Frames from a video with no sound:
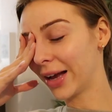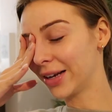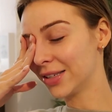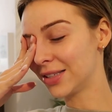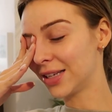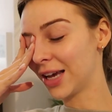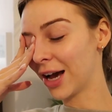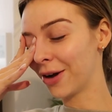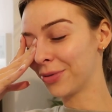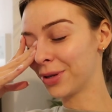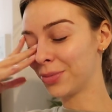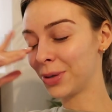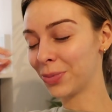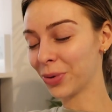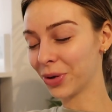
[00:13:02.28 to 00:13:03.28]
I could see how many
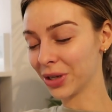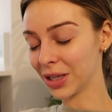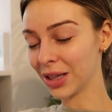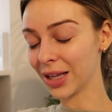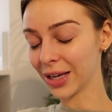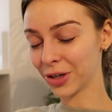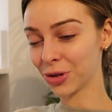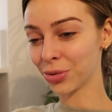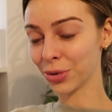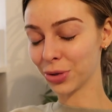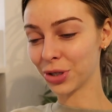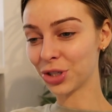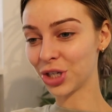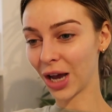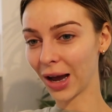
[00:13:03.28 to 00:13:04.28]
people clicked through
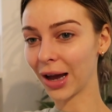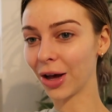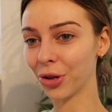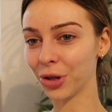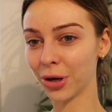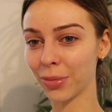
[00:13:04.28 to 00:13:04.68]
to check out